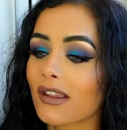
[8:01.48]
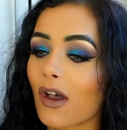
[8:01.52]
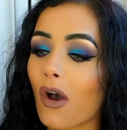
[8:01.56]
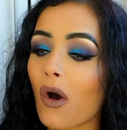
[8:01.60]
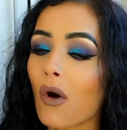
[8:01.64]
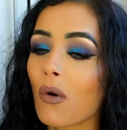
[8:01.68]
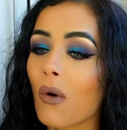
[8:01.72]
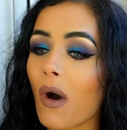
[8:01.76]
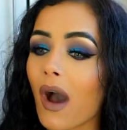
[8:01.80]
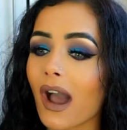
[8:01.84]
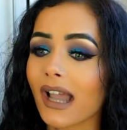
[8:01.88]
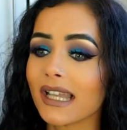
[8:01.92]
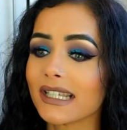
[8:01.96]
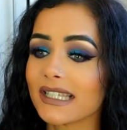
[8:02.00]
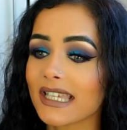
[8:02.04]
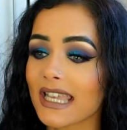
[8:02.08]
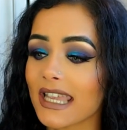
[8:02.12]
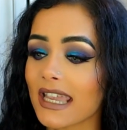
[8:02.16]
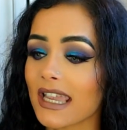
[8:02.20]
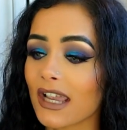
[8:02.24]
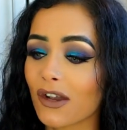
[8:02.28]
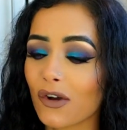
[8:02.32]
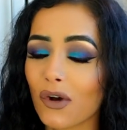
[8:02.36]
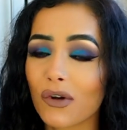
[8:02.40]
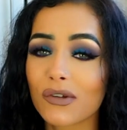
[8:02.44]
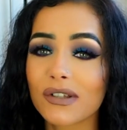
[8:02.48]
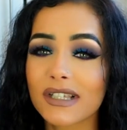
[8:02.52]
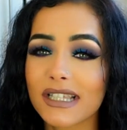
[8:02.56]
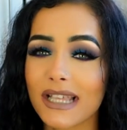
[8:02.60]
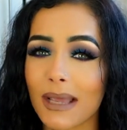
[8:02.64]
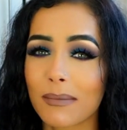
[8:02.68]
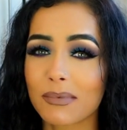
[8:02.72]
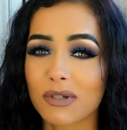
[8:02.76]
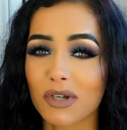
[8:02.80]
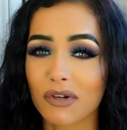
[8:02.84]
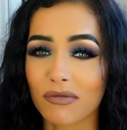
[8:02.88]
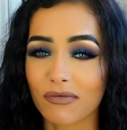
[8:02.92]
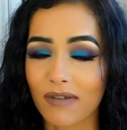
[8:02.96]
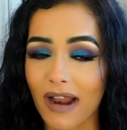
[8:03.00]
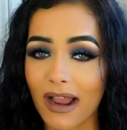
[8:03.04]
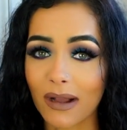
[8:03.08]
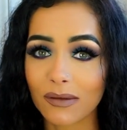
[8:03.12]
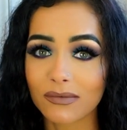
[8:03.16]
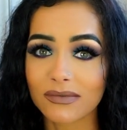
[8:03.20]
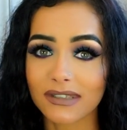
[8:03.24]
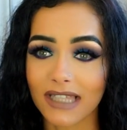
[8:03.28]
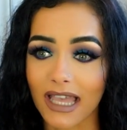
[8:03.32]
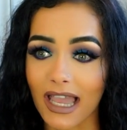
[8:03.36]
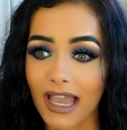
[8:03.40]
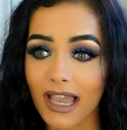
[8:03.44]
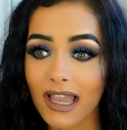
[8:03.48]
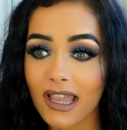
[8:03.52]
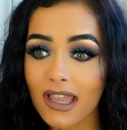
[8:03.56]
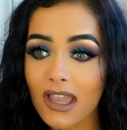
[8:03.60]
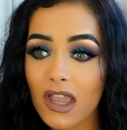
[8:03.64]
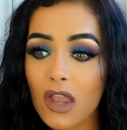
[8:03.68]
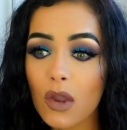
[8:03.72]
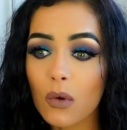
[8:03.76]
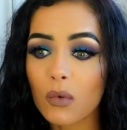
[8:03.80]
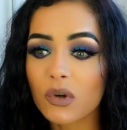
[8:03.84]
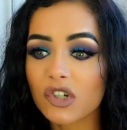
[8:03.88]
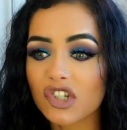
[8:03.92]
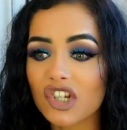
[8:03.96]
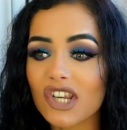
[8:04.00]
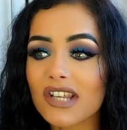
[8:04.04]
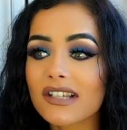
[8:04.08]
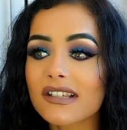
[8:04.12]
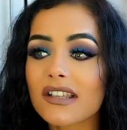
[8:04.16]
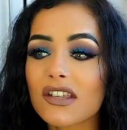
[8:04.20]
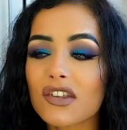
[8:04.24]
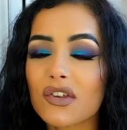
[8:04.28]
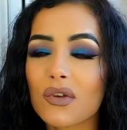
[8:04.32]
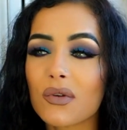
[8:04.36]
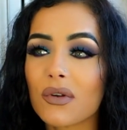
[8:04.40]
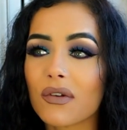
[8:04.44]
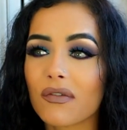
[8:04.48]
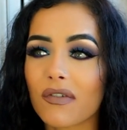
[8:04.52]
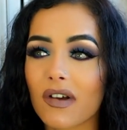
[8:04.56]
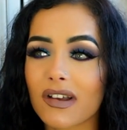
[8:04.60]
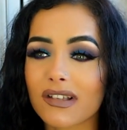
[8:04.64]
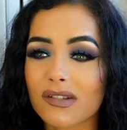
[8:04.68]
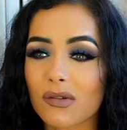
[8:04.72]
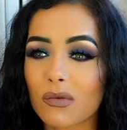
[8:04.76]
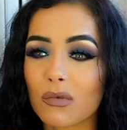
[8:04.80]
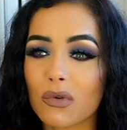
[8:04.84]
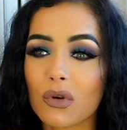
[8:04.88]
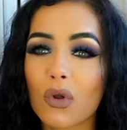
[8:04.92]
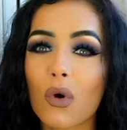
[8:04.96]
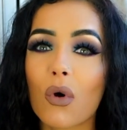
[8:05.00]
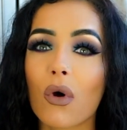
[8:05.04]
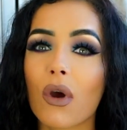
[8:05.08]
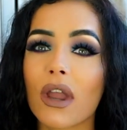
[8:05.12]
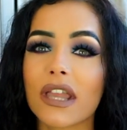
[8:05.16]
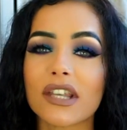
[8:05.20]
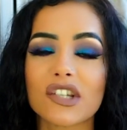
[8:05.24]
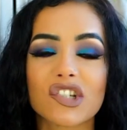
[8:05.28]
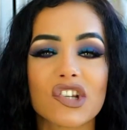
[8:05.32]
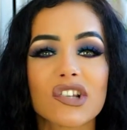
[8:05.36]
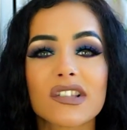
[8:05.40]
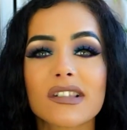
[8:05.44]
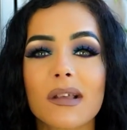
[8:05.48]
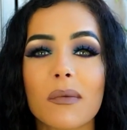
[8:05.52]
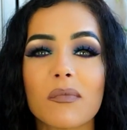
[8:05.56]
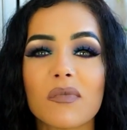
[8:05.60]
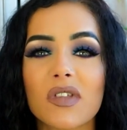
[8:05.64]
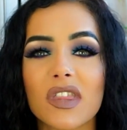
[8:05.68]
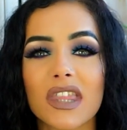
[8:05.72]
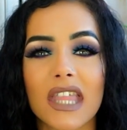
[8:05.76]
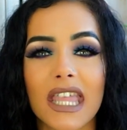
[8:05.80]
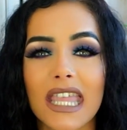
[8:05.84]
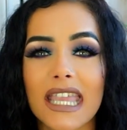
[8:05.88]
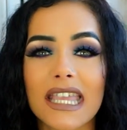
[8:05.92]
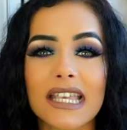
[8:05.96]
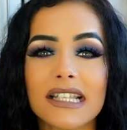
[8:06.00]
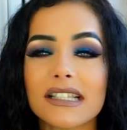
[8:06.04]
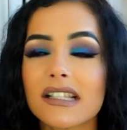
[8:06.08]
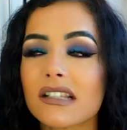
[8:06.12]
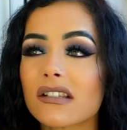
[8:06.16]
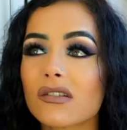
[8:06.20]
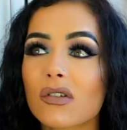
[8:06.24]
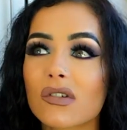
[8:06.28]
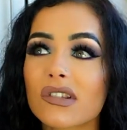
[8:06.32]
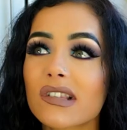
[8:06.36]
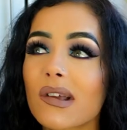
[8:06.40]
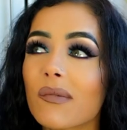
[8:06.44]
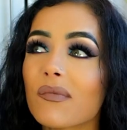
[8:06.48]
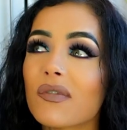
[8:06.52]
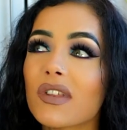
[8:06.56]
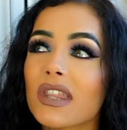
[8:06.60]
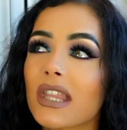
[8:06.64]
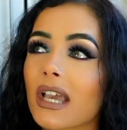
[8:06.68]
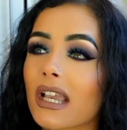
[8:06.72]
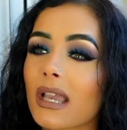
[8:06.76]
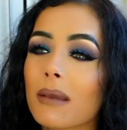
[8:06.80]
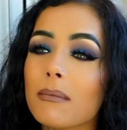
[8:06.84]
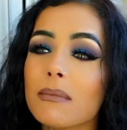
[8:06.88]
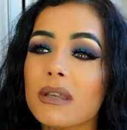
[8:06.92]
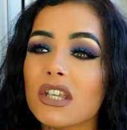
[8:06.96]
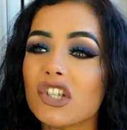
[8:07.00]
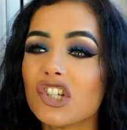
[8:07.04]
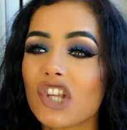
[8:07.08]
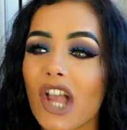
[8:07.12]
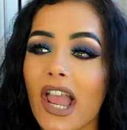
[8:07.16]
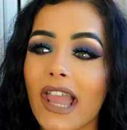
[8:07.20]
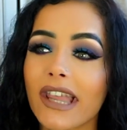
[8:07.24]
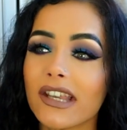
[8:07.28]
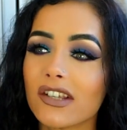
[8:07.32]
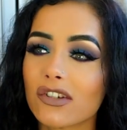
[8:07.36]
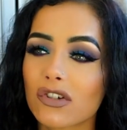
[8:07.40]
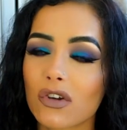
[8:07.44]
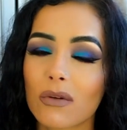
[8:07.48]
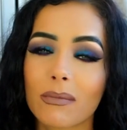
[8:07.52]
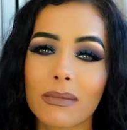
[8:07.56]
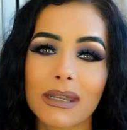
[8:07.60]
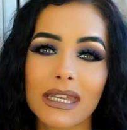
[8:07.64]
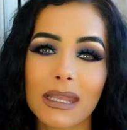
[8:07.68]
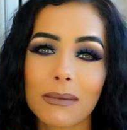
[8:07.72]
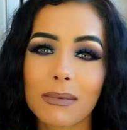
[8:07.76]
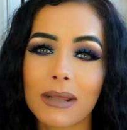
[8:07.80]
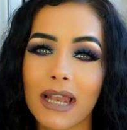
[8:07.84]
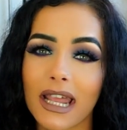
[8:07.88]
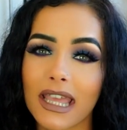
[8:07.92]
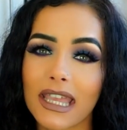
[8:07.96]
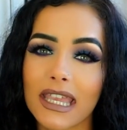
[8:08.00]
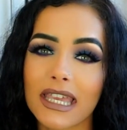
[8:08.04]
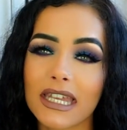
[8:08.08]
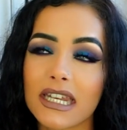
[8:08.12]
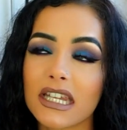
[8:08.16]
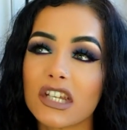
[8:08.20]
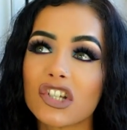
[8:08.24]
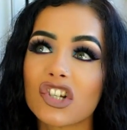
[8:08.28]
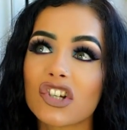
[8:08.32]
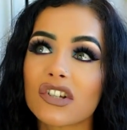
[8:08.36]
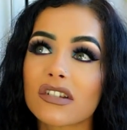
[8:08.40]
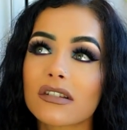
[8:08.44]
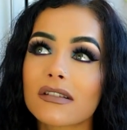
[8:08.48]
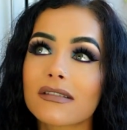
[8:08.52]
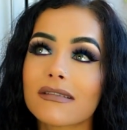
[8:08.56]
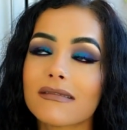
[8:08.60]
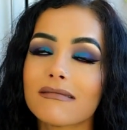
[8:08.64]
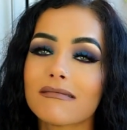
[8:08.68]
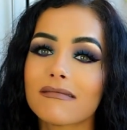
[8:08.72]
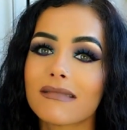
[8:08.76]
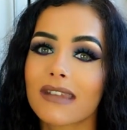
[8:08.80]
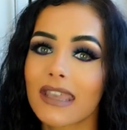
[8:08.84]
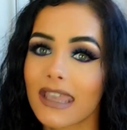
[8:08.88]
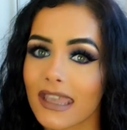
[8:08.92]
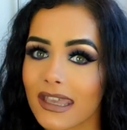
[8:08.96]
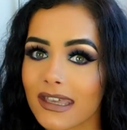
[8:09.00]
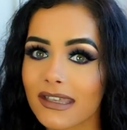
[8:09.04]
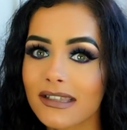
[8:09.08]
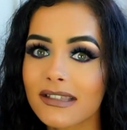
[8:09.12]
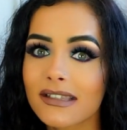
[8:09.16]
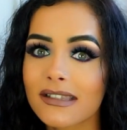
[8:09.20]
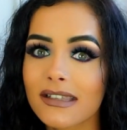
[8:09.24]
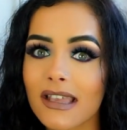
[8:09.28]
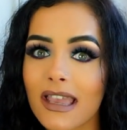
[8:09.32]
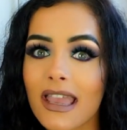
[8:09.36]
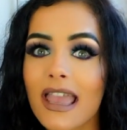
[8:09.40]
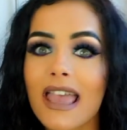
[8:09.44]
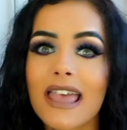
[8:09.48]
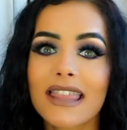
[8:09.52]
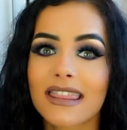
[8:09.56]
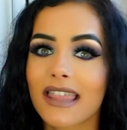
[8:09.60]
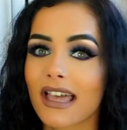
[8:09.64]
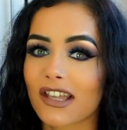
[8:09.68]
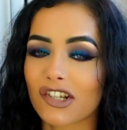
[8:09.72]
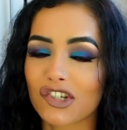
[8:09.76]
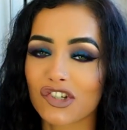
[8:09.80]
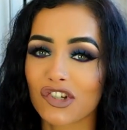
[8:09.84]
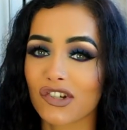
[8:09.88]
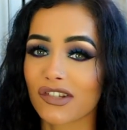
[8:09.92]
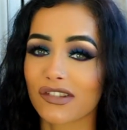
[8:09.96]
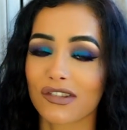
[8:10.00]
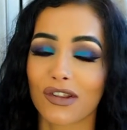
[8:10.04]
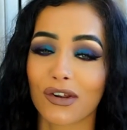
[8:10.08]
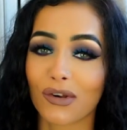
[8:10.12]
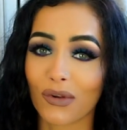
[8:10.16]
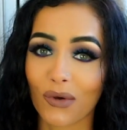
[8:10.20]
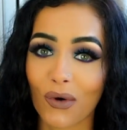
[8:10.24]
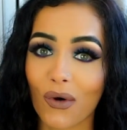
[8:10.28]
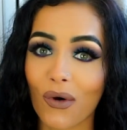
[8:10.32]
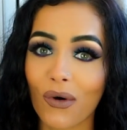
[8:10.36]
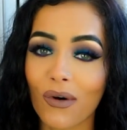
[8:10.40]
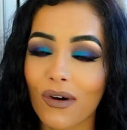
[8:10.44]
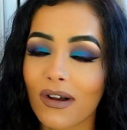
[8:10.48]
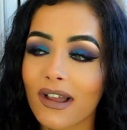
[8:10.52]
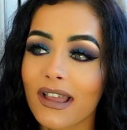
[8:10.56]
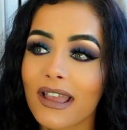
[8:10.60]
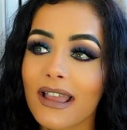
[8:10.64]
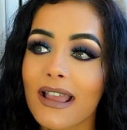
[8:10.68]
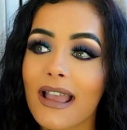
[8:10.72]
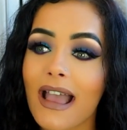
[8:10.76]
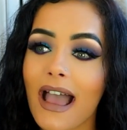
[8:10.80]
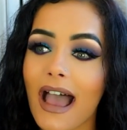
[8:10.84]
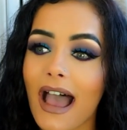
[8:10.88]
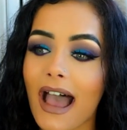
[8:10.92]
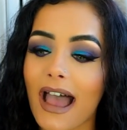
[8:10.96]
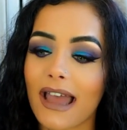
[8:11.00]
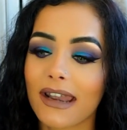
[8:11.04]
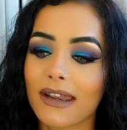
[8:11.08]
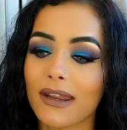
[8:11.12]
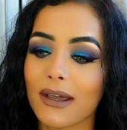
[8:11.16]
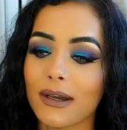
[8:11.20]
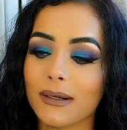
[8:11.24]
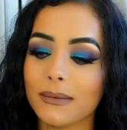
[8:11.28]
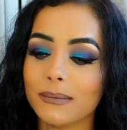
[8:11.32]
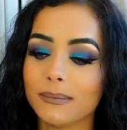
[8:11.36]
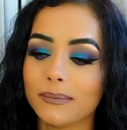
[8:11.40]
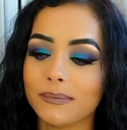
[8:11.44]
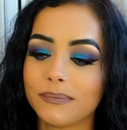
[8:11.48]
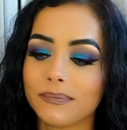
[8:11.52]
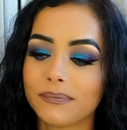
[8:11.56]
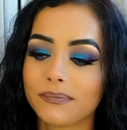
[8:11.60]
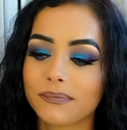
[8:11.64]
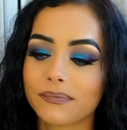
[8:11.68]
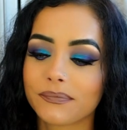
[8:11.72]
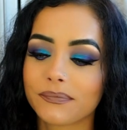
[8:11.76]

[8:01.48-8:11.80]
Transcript: the whole idea and concept around that, which is a universal law. It's just something that is, it's not something that can be changed or manipulated. It just is. Mm. That's just the law. And um,